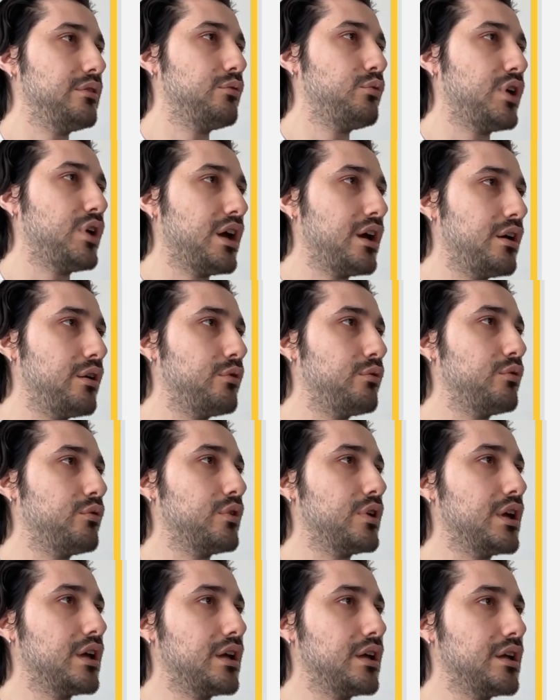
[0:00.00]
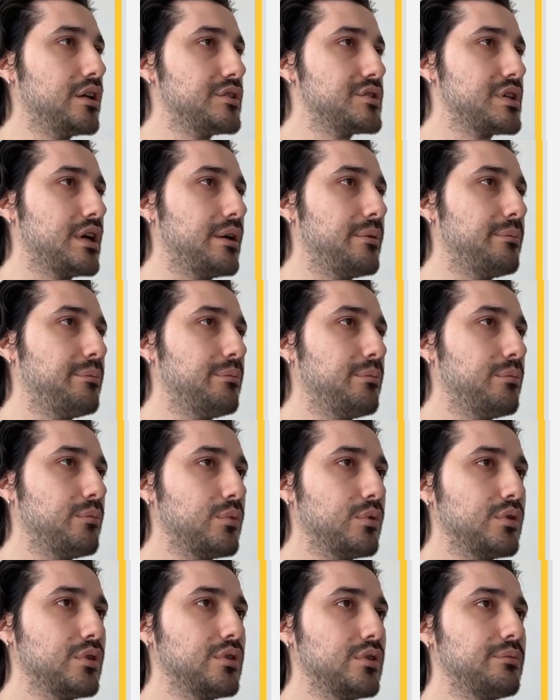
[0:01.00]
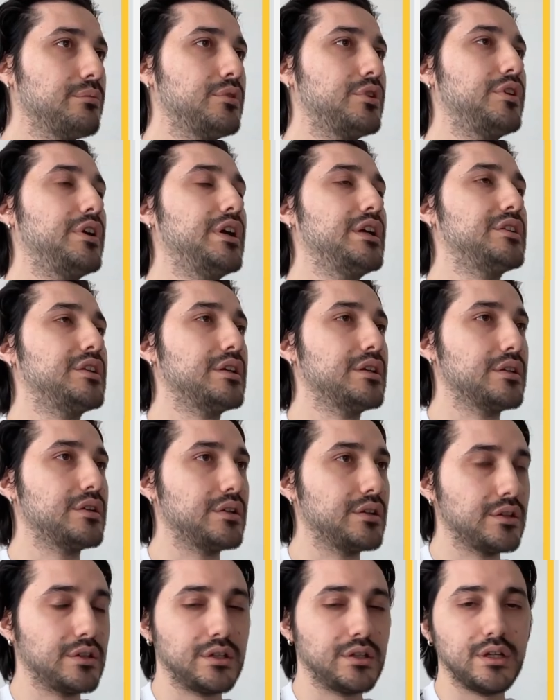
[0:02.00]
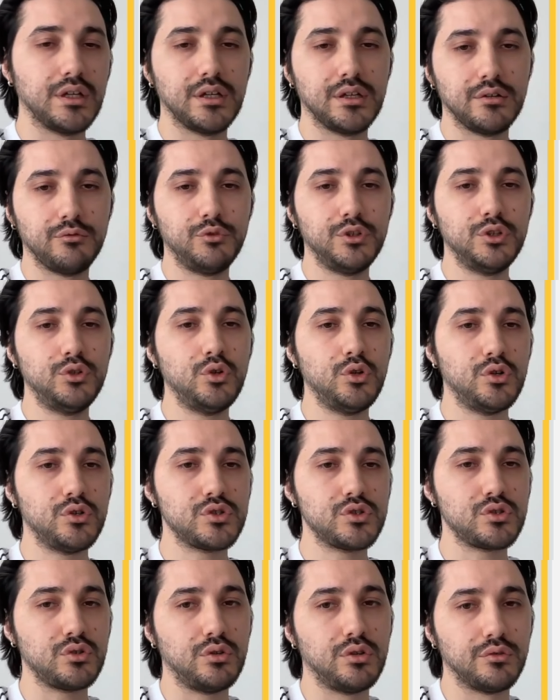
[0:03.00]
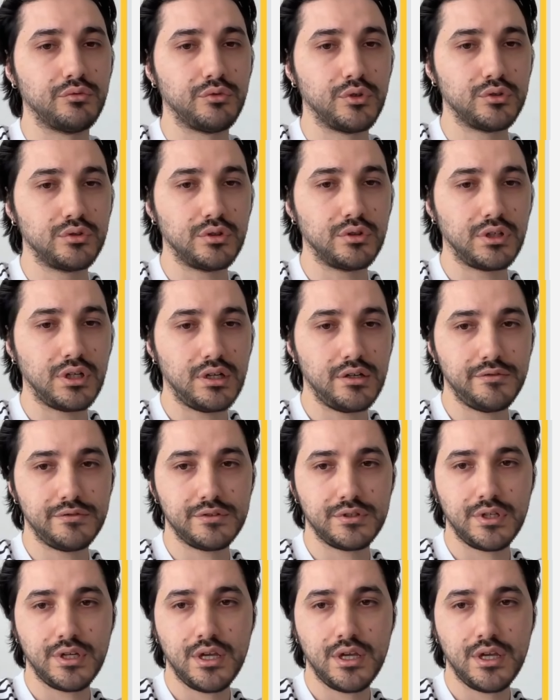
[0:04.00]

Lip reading: We have some creating videos or photographs,